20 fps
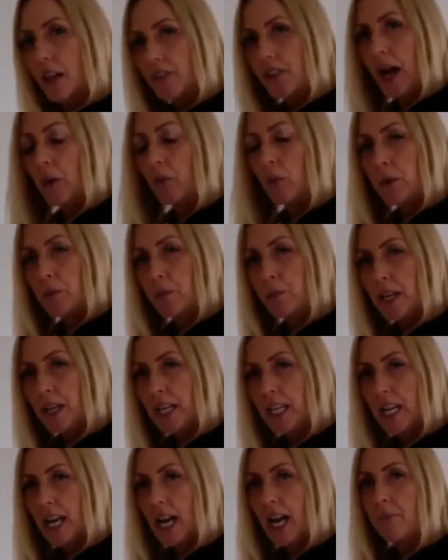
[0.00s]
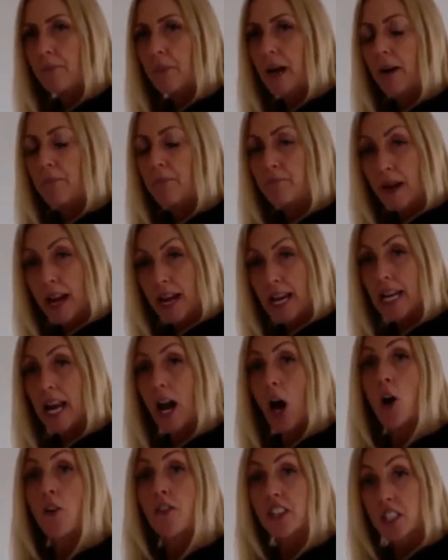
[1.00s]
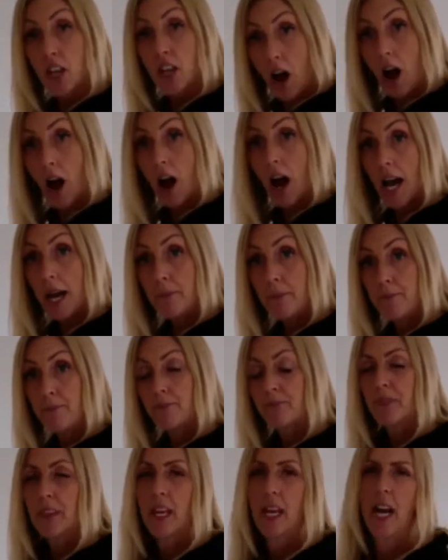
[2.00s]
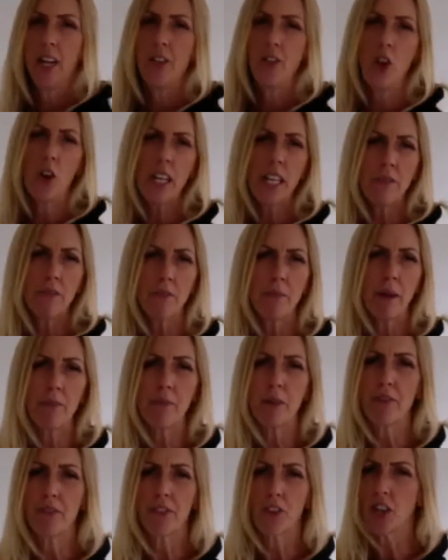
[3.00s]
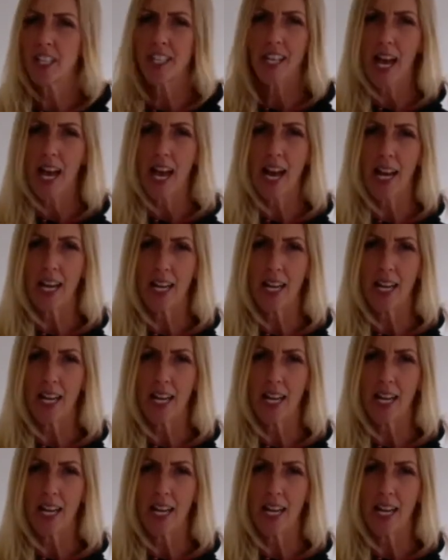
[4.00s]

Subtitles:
That would be made over time, and not even maybe for a day,